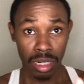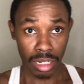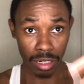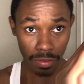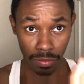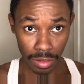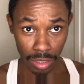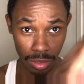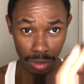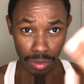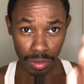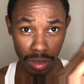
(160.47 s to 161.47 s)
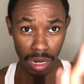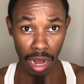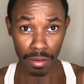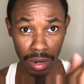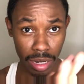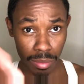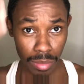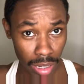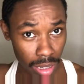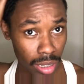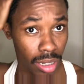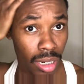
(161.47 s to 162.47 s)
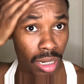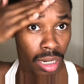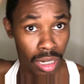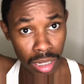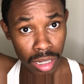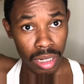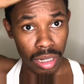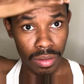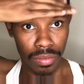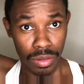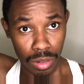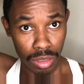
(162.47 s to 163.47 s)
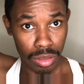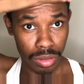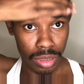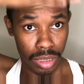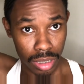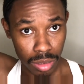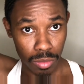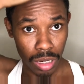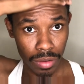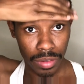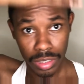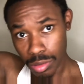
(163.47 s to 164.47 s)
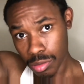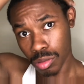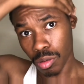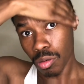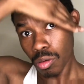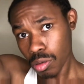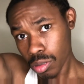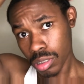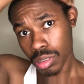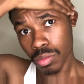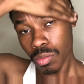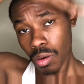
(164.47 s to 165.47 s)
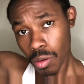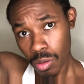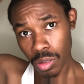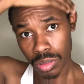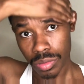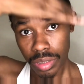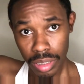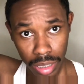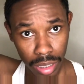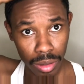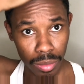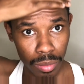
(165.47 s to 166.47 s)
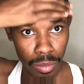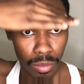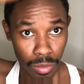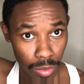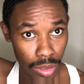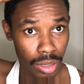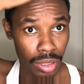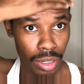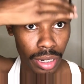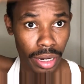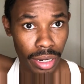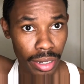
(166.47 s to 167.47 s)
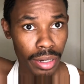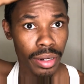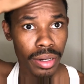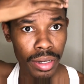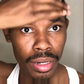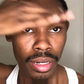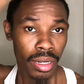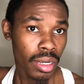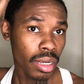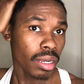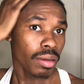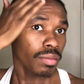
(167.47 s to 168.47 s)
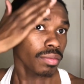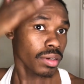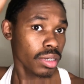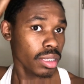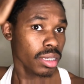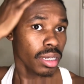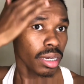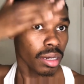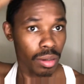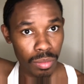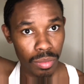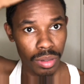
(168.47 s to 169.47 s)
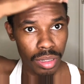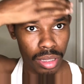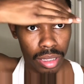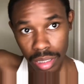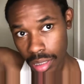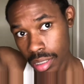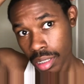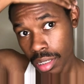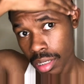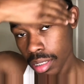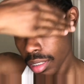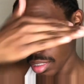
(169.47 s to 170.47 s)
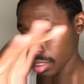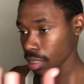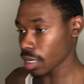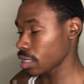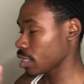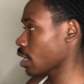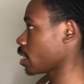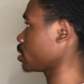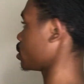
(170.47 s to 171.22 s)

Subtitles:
good for you. I recommend if you're a 360 waver, use oils. Oils really help with your hair and really help with getting that nice